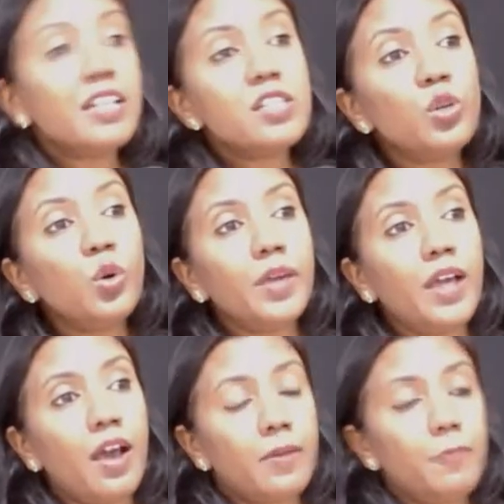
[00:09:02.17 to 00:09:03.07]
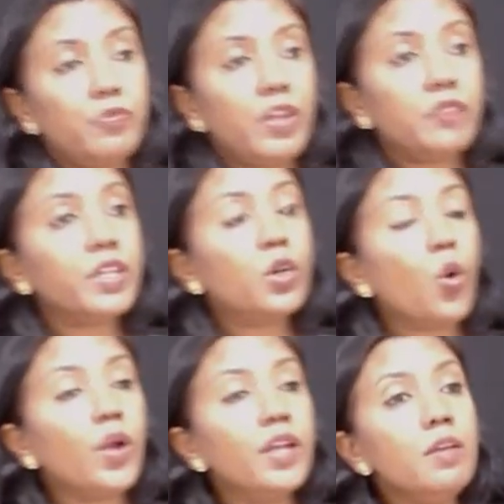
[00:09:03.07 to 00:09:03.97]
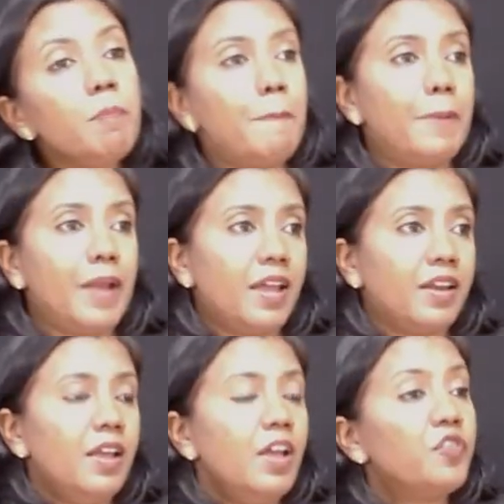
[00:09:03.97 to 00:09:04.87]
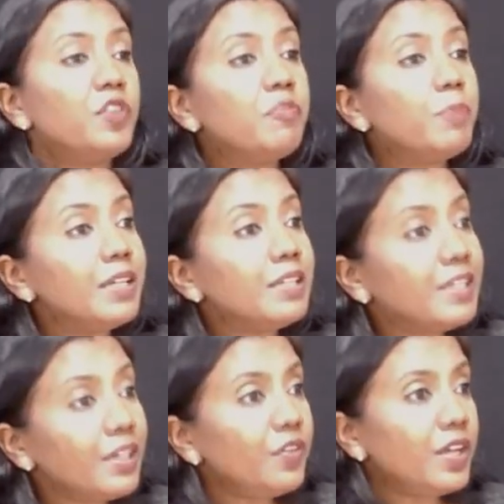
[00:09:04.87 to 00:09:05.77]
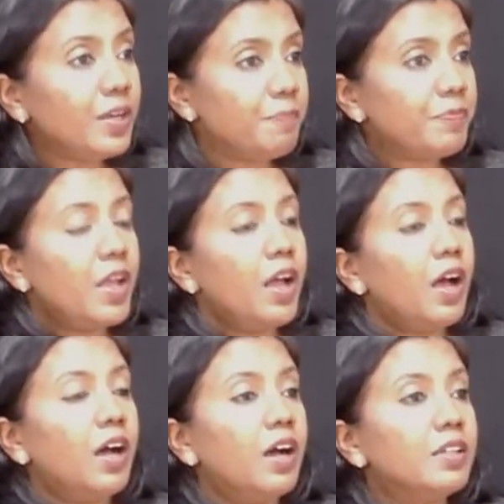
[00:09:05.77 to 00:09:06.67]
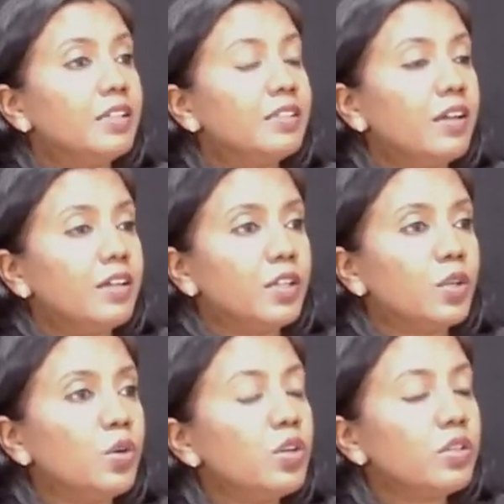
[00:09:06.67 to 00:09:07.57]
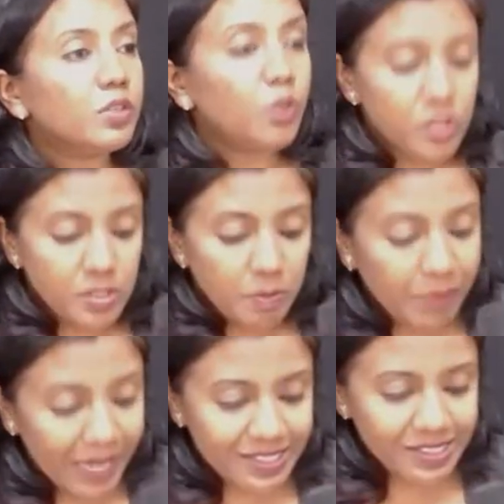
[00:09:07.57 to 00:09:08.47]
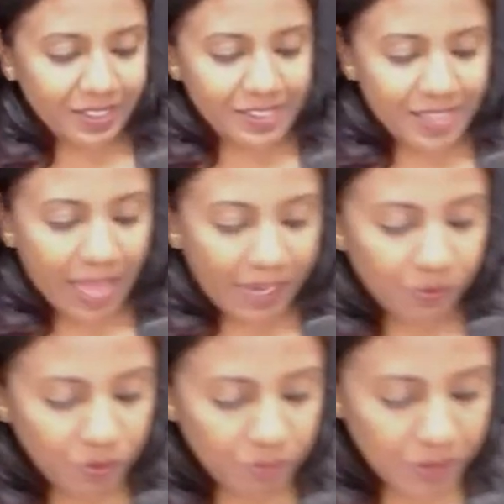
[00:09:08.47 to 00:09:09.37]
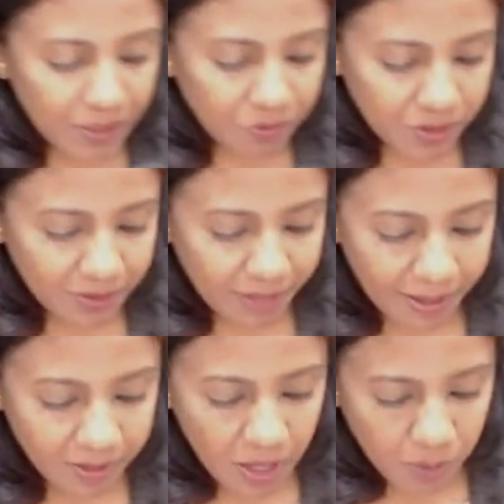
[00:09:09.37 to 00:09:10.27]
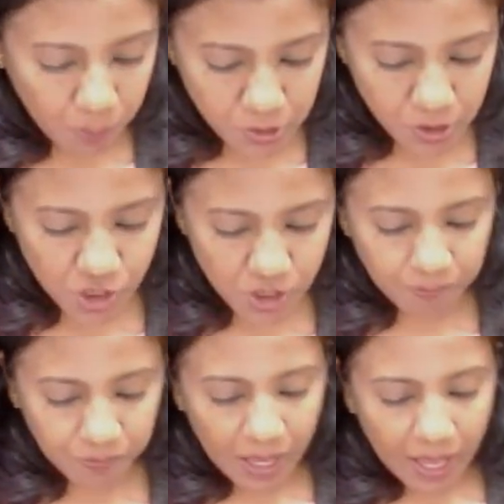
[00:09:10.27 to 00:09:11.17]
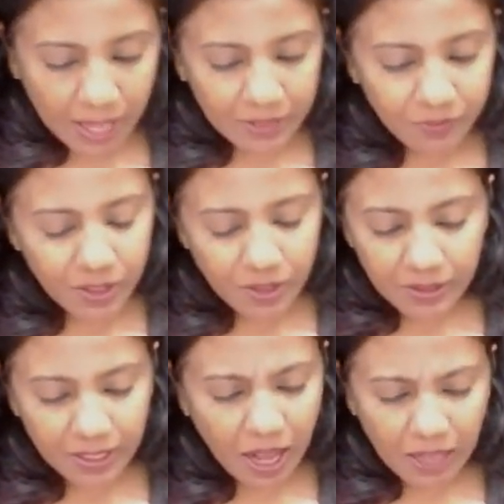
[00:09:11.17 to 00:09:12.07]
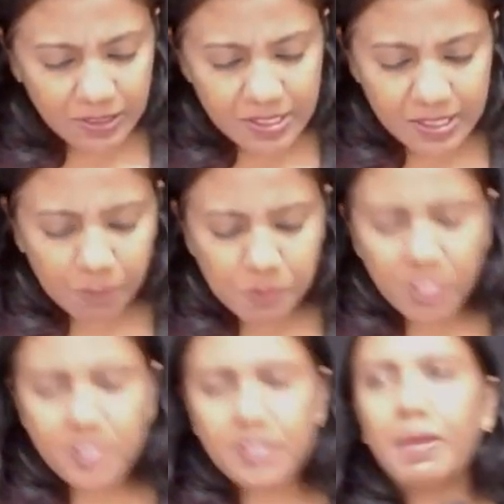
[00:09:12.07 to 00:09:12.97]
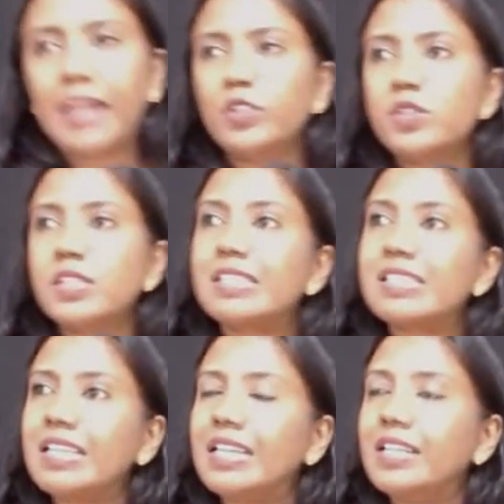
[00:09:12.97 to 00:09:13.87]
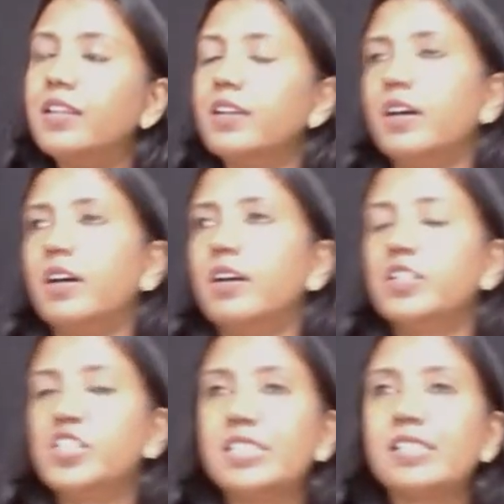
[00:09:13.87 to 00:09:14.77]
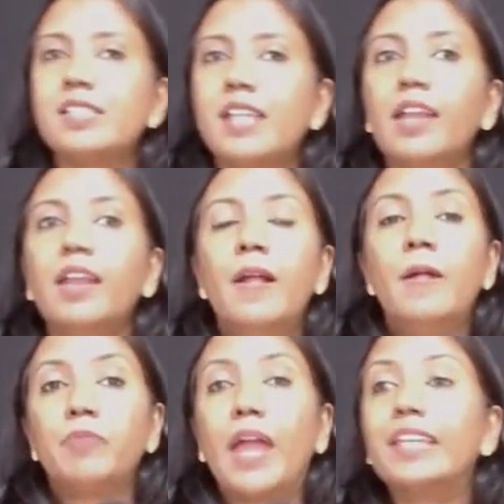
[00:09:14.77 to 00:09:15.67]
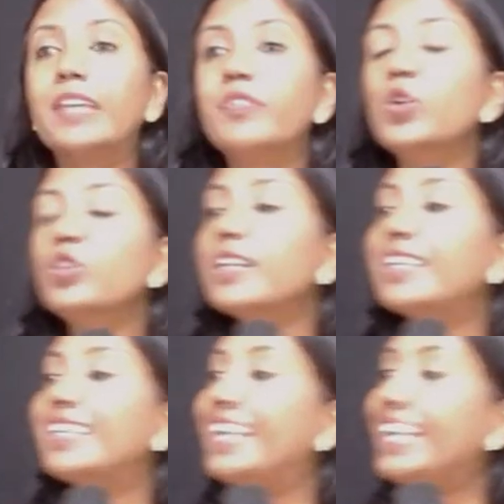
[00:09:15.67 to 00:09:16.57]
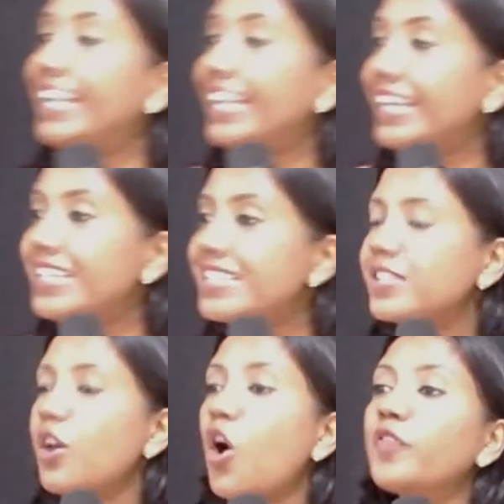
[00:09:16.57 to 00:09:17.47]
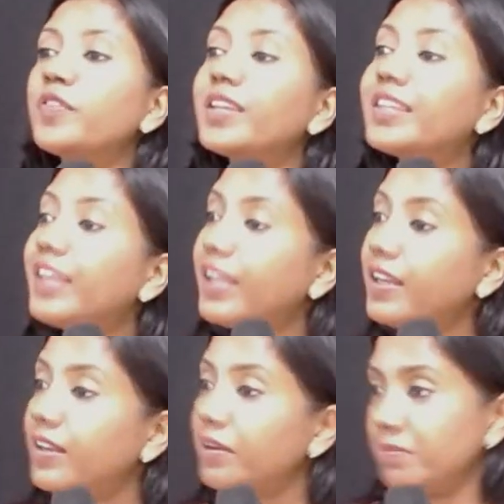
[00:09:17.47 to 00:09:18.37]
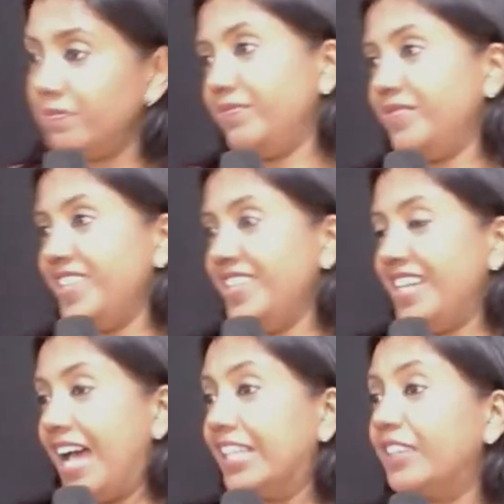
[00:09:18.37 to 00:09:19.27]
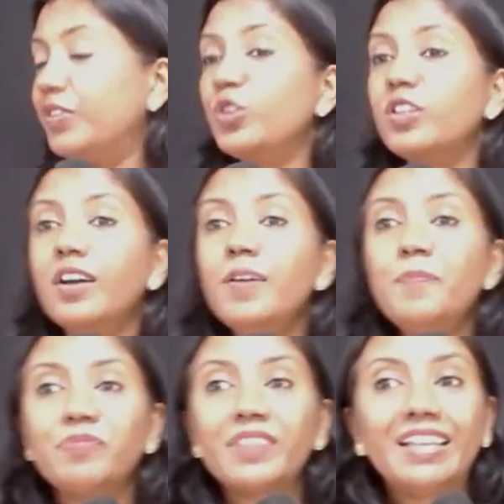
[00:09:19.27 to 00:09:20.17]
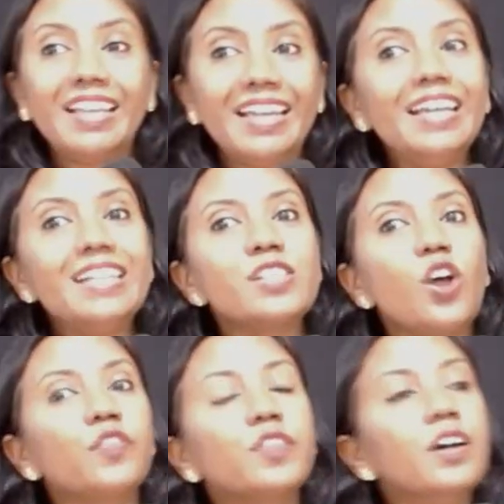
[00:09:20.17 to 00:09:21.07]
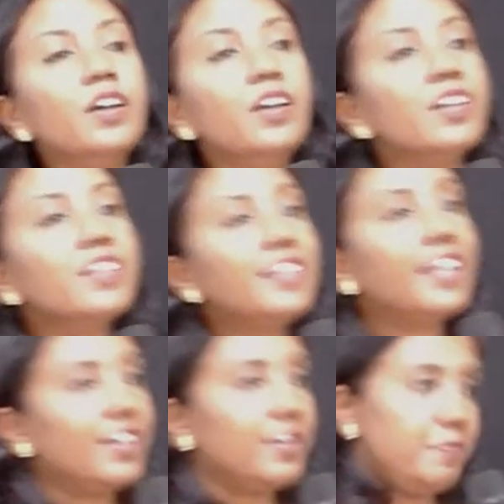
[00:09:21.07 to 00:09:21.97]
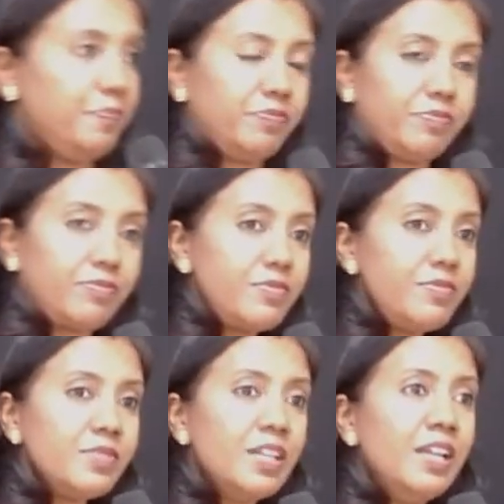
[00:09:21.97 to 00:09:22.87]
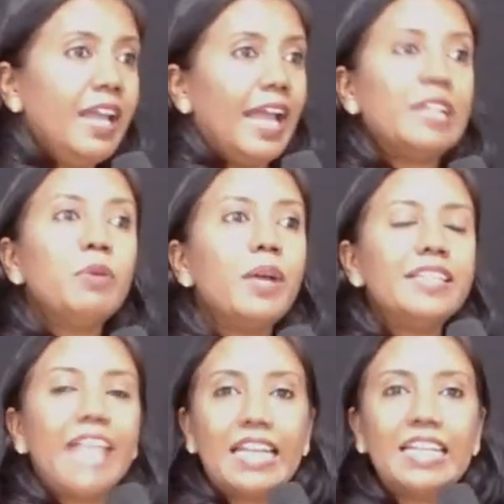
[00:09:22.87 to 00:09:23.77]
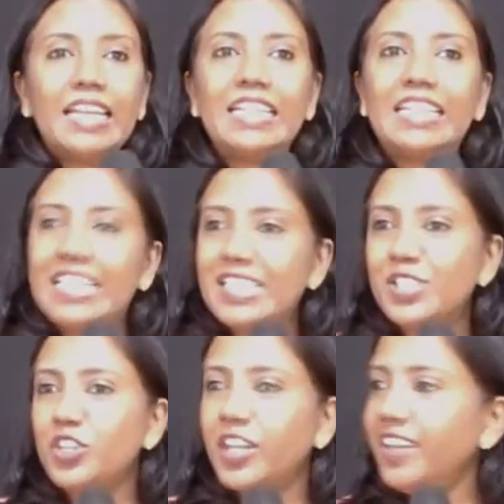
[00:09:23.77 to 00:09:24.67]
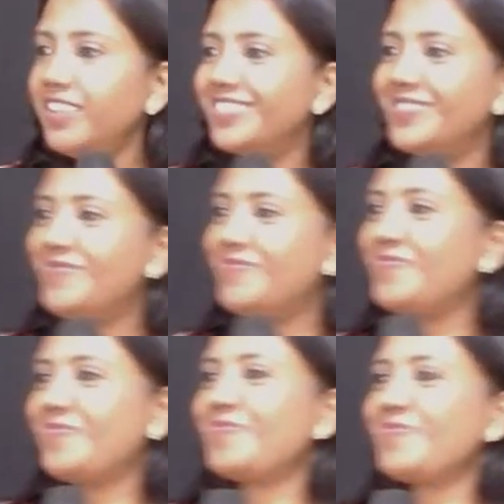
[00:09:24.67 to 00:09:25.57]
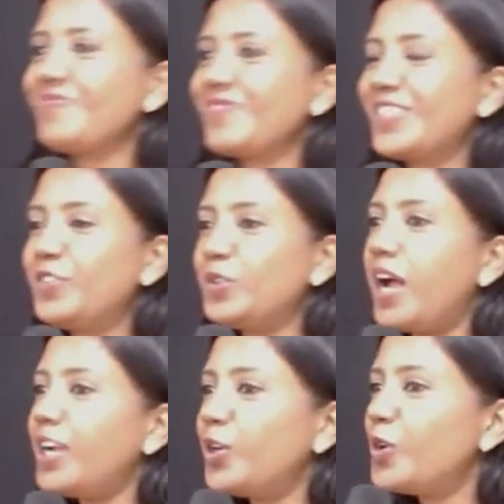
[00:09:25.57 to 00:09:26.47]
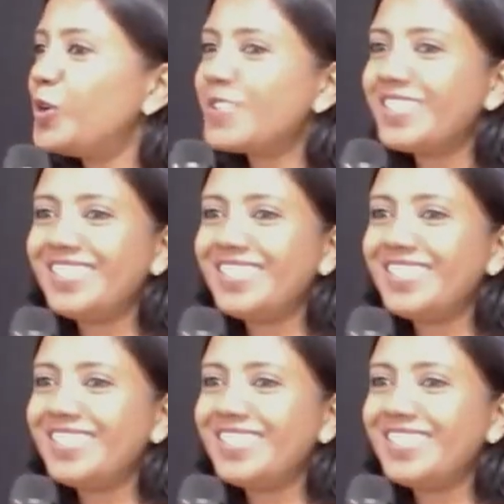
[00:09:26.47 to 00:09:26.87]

that's who we are when we go in prayer. We've been given, uh, you know, those blessings and we've been given that position. And even there are other scriptures. In Matthew 16, uh, Jesus said, I give you the keys of the kingdom. I give you the keys of the kingdom. Anyone carrying any keys today? If you are, don't lose it.